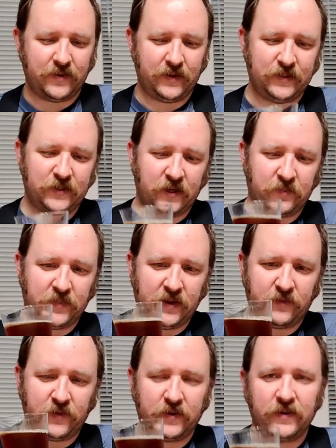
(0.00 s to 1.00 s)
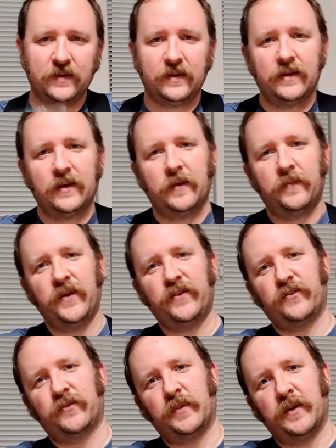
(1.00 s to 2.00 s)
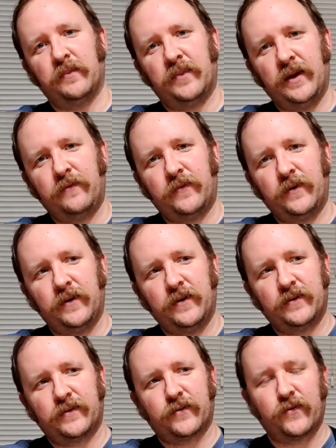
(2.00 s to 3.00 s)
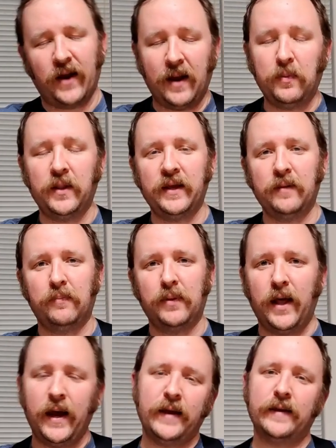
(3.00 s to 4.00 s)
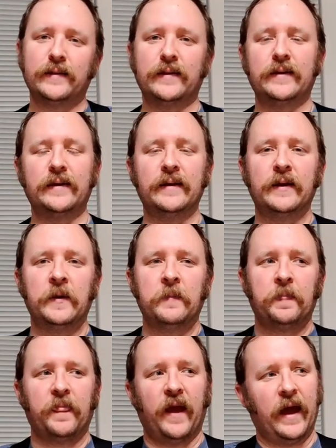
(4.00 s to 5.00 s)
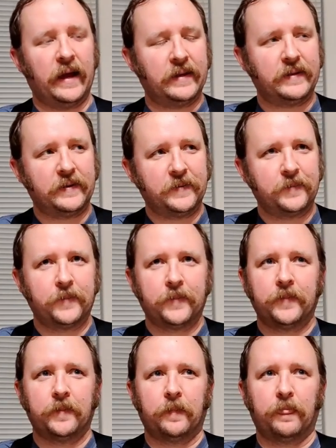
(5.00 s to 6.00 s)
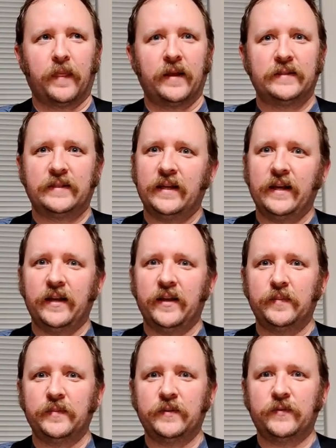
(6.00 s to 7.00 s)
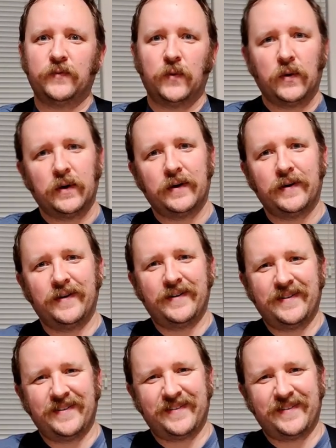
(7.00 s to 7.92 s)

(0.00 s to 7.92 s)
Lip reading: Nice job, Bedford. This has been Bedford scrabbling blindly at synonyms for